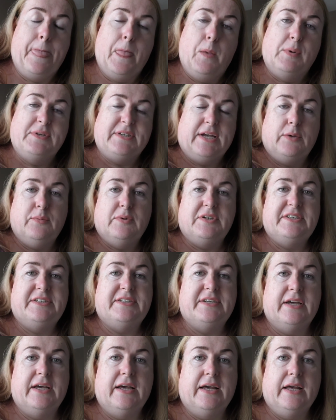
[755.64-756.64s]
was I'm
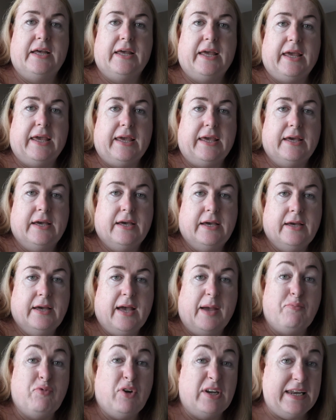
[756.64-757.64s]

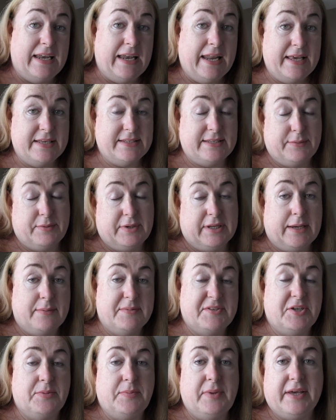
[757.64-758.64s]
really lazy when it
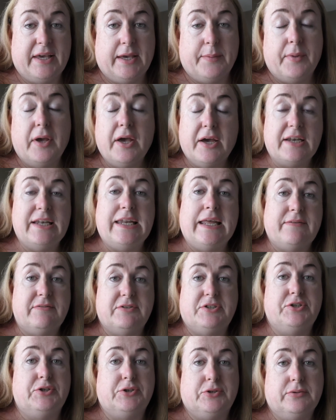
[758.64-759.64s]
comes to makeup. I hardly
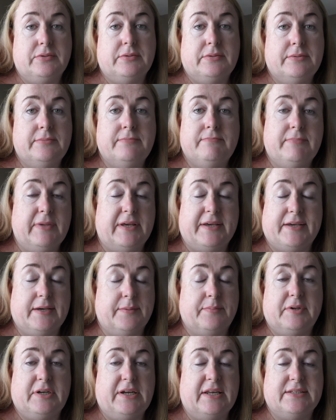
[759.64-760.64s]
ever do
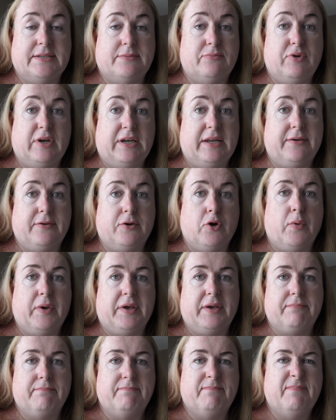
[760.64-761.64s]
makeup unless I'm really
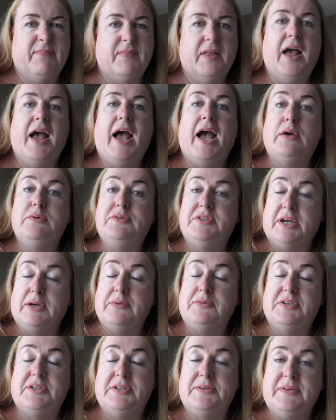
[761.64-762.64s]
going
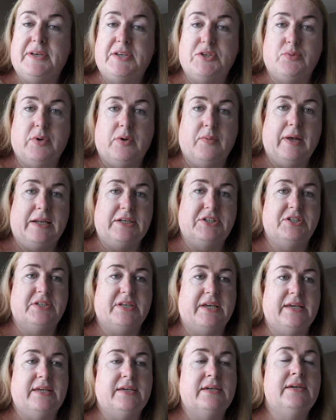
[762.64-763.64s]
out, as we Welsh
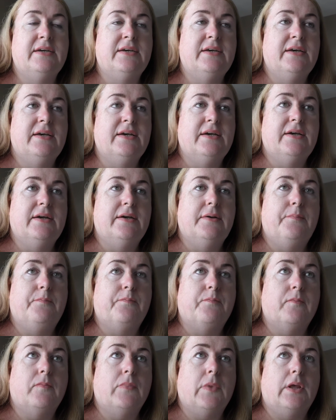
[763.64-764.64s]
say.
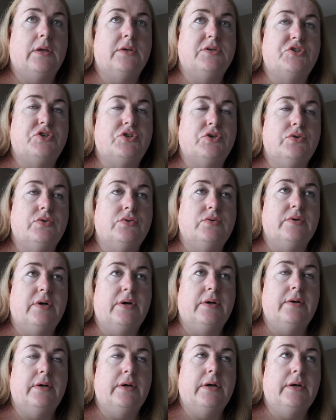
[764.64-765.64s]
So
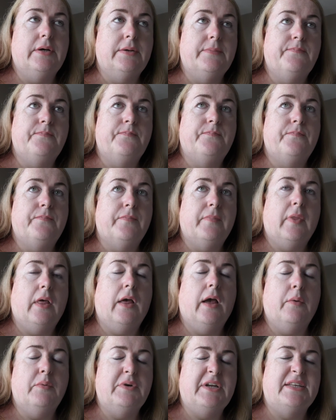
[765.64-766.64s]

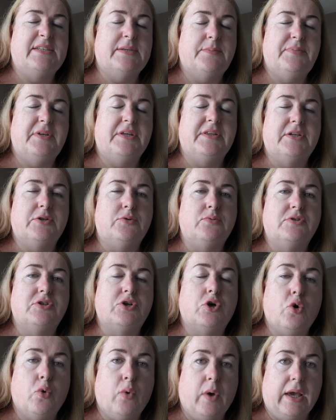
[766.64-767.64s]
I wanted something that was
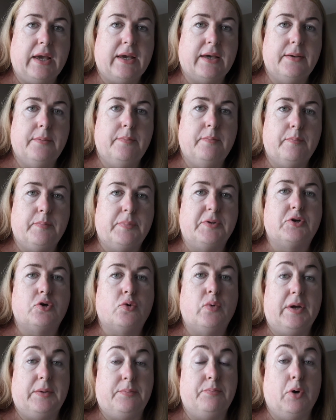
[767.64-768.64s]
quick but
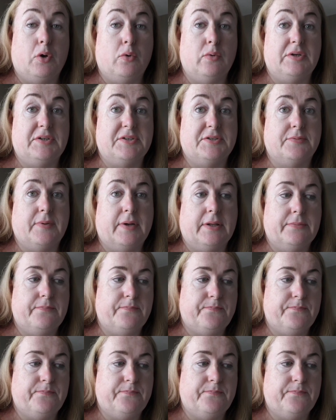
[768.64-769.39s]
quite bold as well.